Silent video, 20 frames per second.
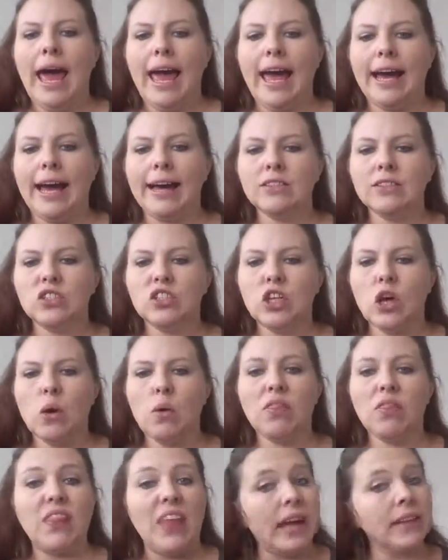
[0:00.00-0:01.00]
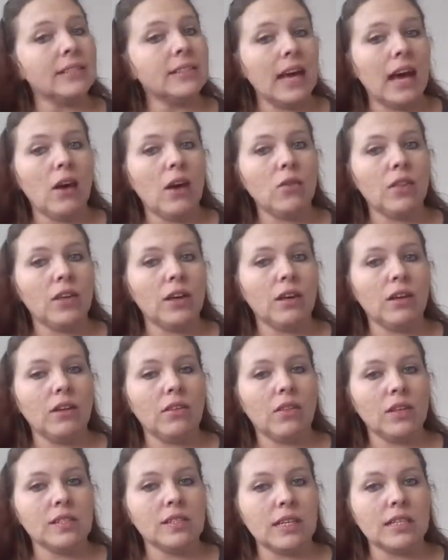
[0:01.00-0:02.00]
And so that's how
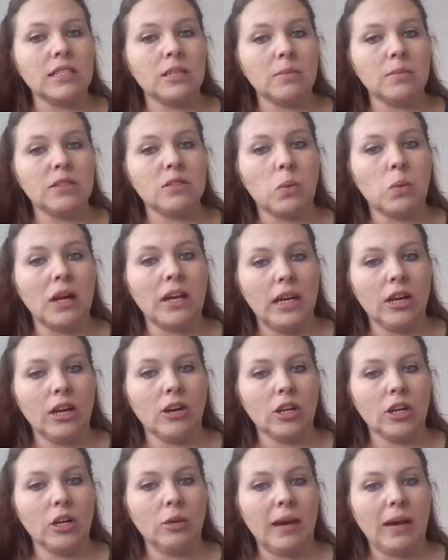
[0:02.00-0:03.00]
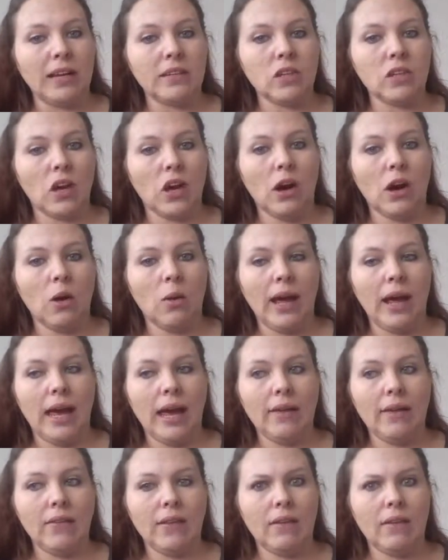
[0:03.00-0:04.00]
the, the system is run here in New Mexico.
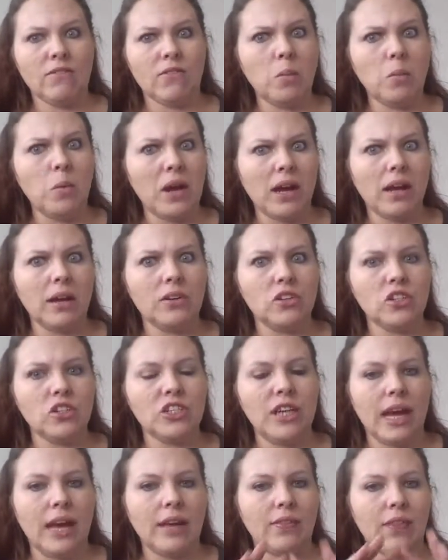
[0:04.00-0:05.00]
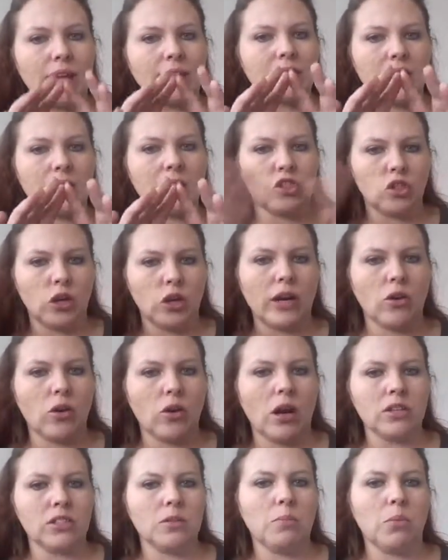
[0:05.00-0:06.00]
And from what I understand, that's like straight
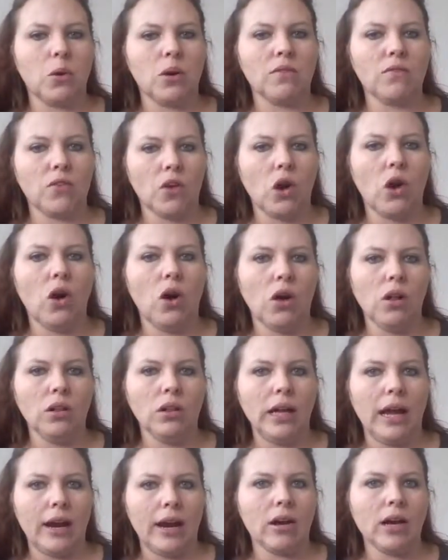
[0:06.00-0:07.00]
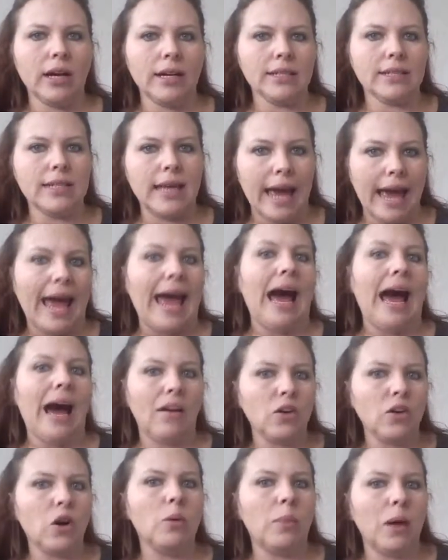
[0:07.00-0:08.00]
across the board for all areas that
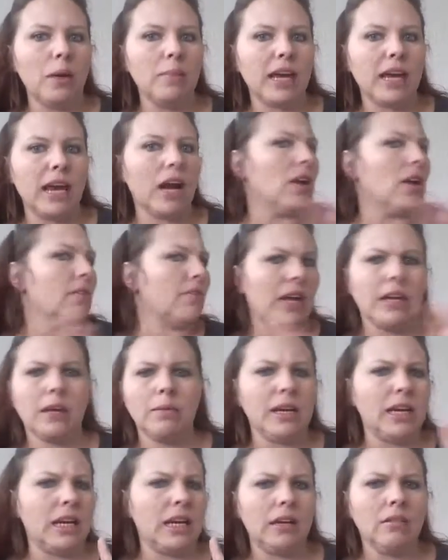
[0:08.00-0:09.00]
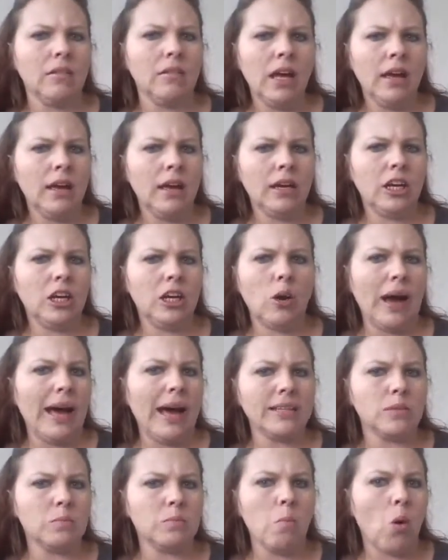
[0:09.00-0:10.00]
have Obamacare. If anybody, you know,
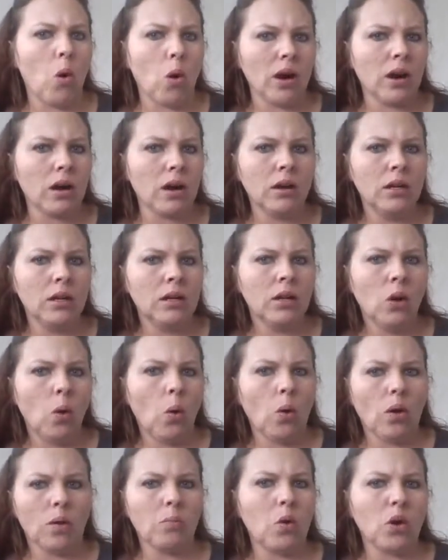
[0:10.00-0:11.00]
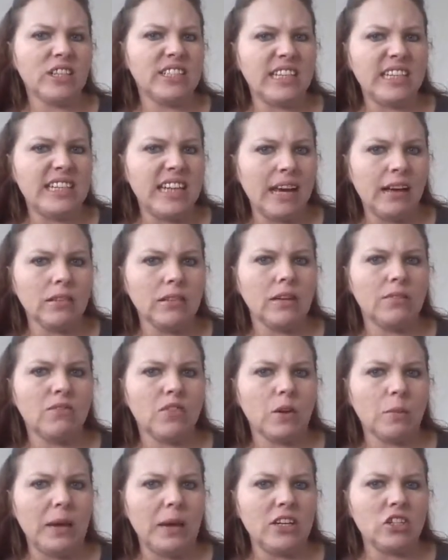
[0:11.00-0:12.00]
has more or more detailed
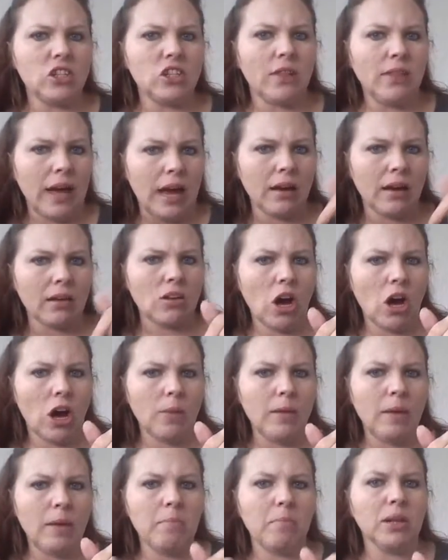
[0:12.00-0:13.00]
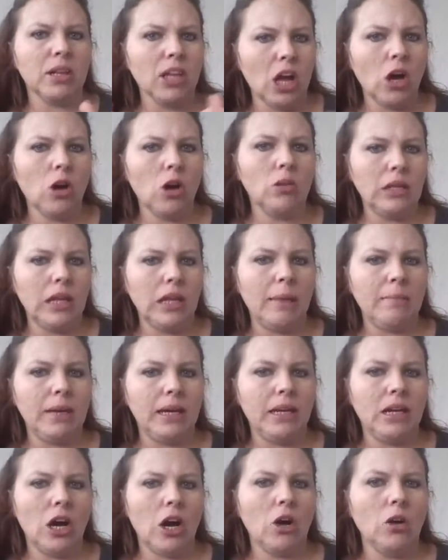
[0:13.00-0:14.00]
information on that, comment below, let
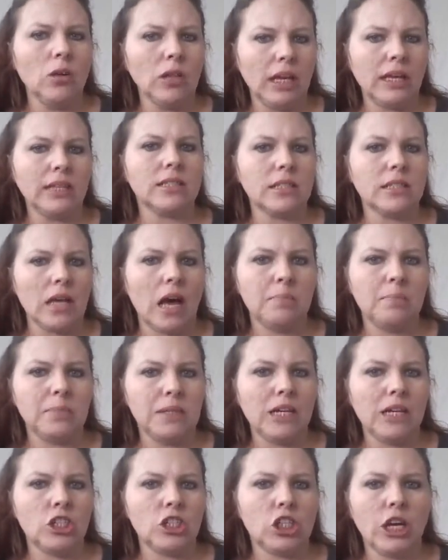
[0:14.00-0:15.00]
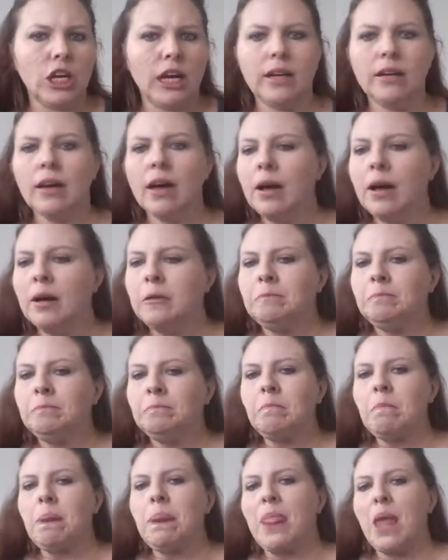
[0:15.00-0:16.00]
me know. Let's update shit
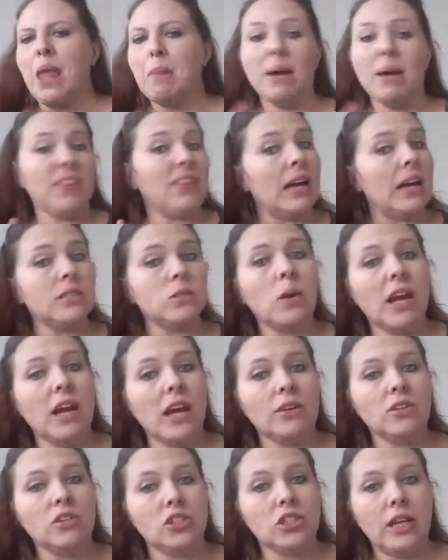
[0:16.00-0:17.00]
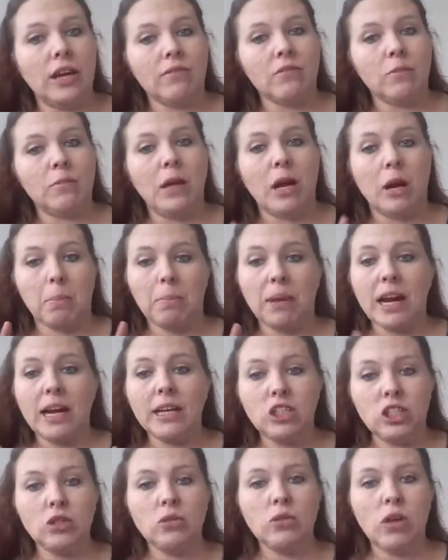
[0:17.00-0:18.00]
but that's what I understand from there. But I
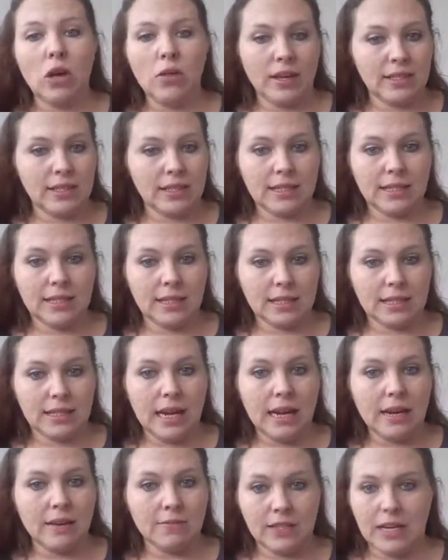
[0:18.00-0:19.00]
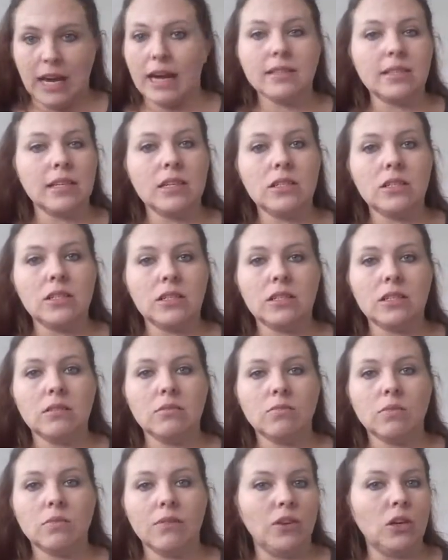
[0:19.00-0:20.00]
do know that the state of
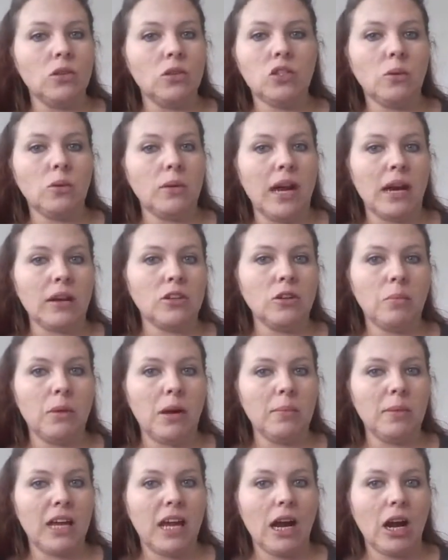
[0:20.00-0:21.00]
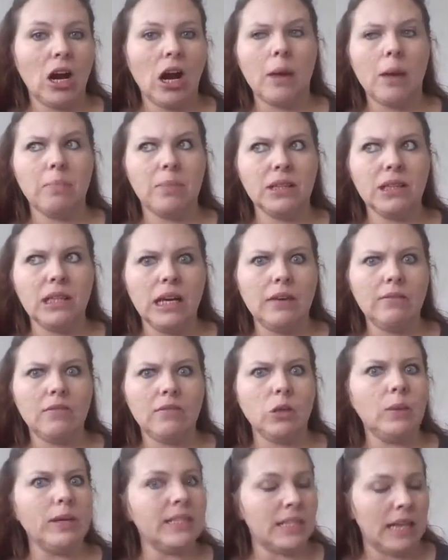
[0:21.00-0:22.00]
Texas refused to enact Obamacare. I believe
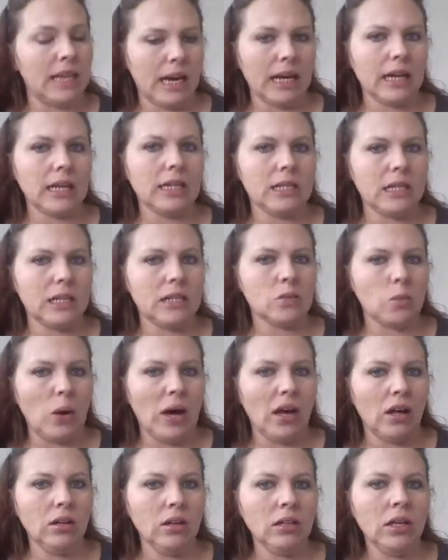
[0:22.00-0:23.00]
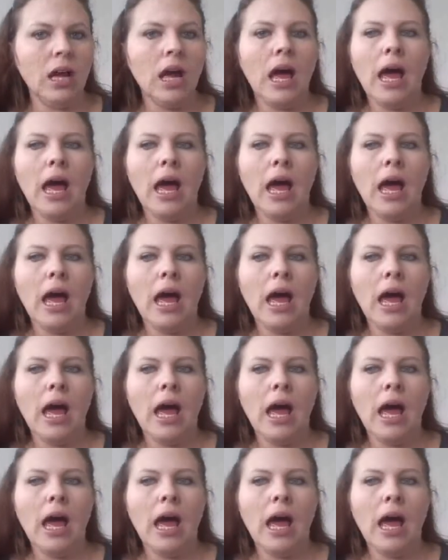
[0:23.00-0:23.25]
Louisiana did as well.